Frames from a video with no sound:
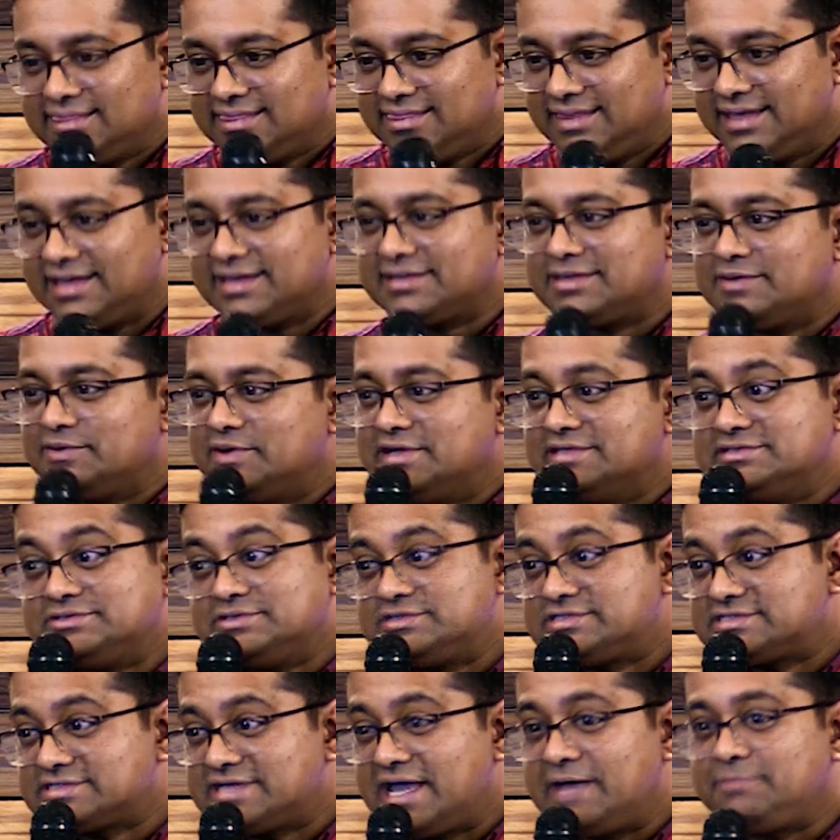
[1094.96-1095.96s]
They are the ones
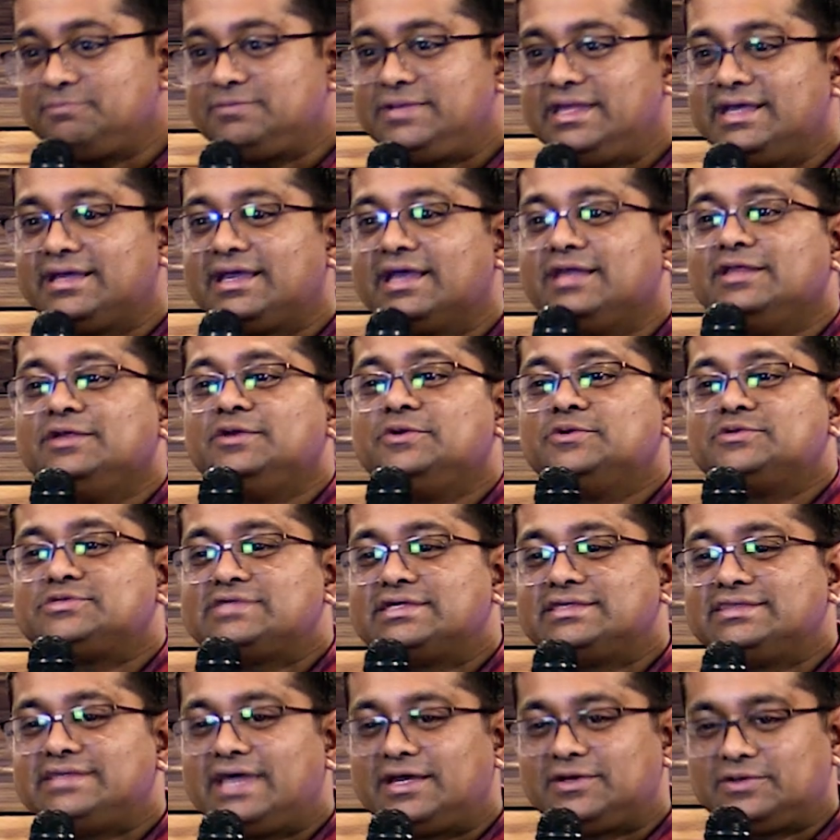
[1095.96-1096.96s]
who are skeptic and
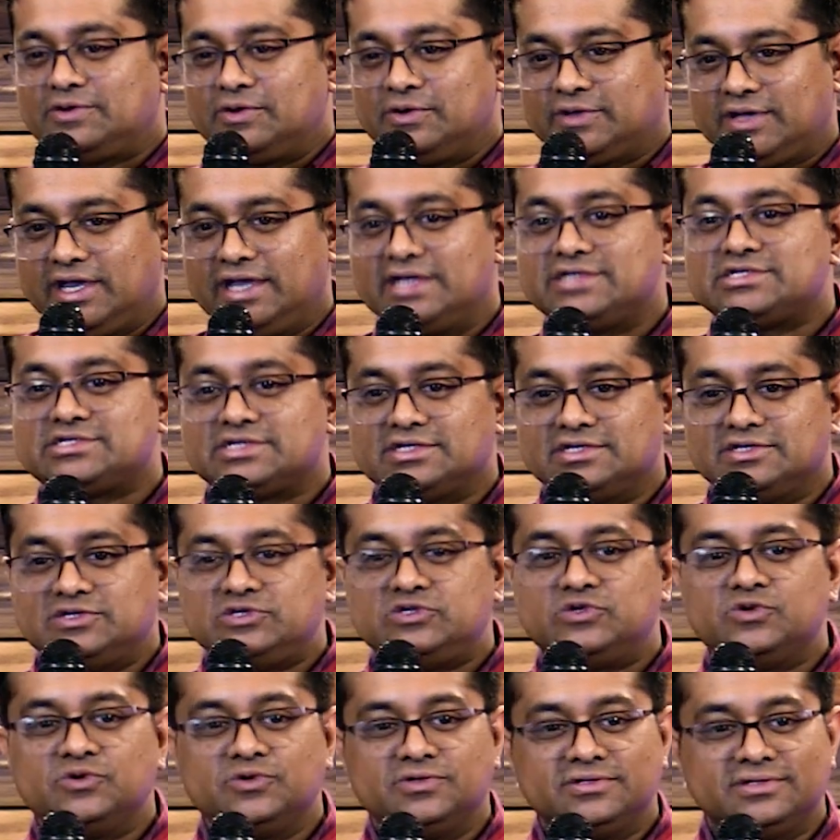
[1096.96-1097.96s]
using that occasion
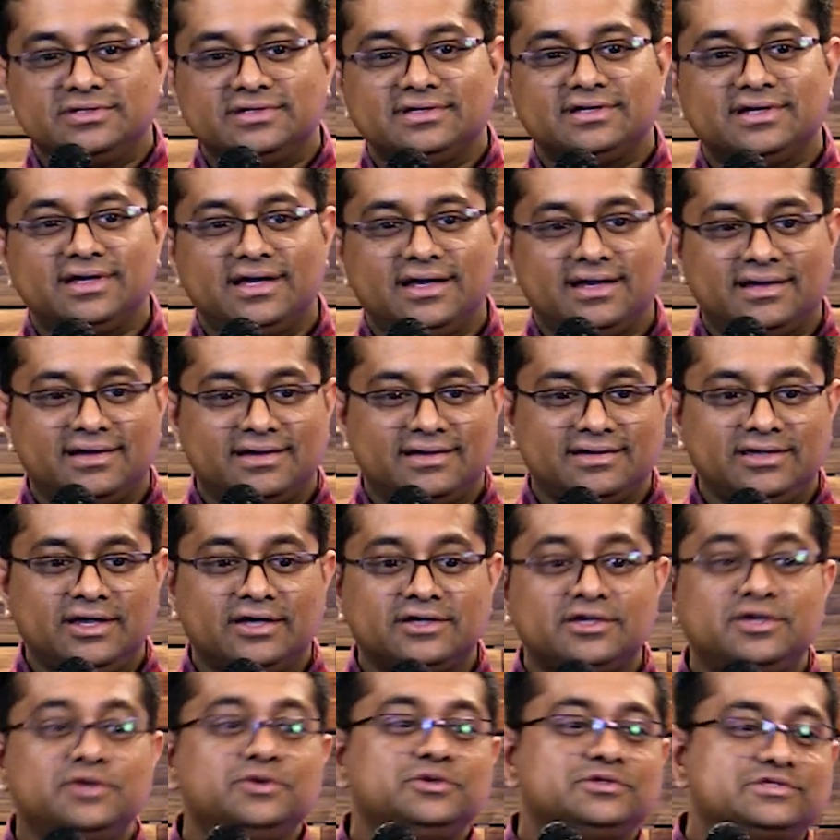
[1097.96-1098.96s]
to
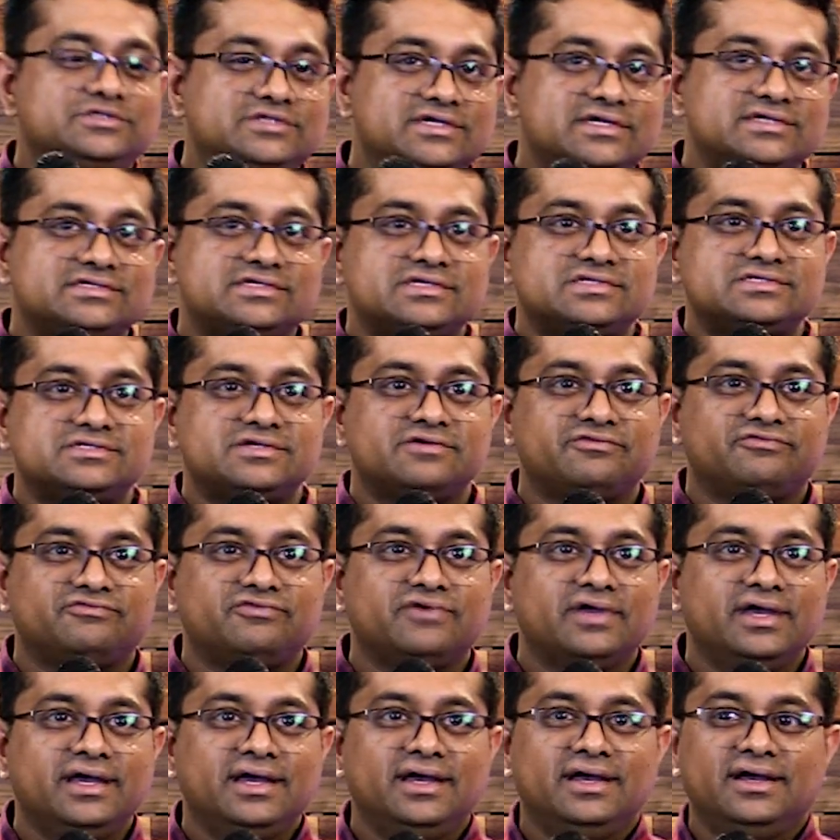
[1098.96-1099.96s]
accuse Jesus
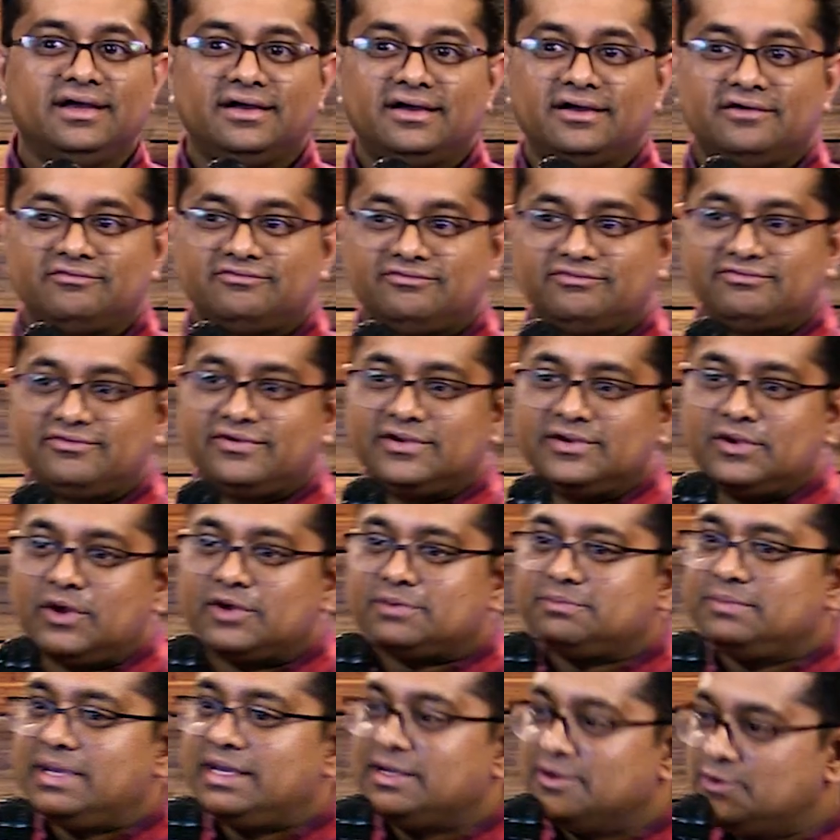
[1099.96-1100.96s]
of
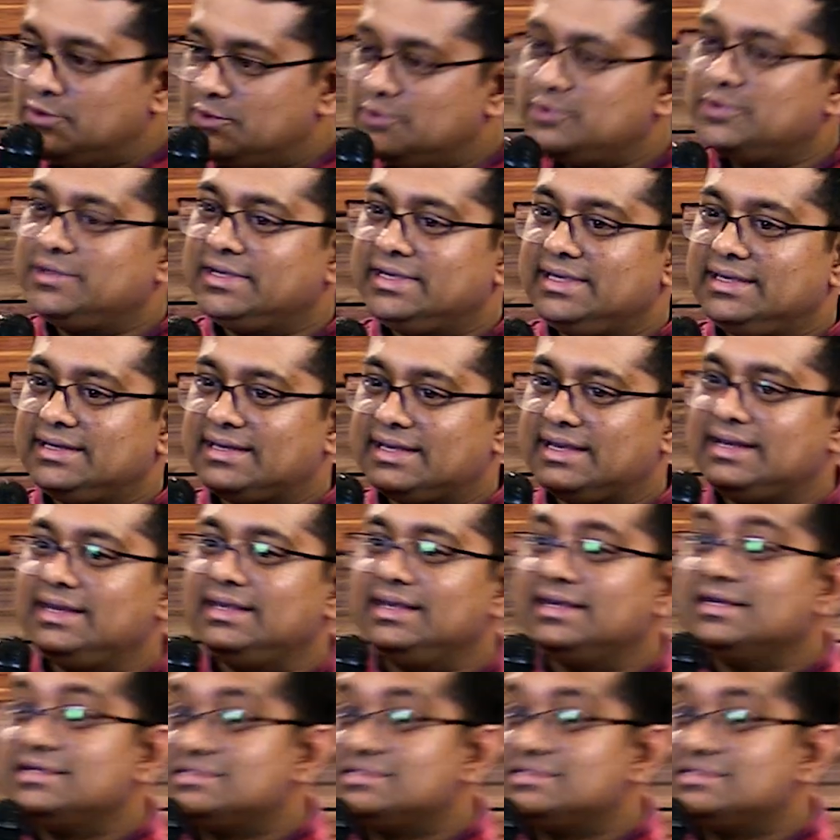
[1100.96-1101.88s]
not being who he really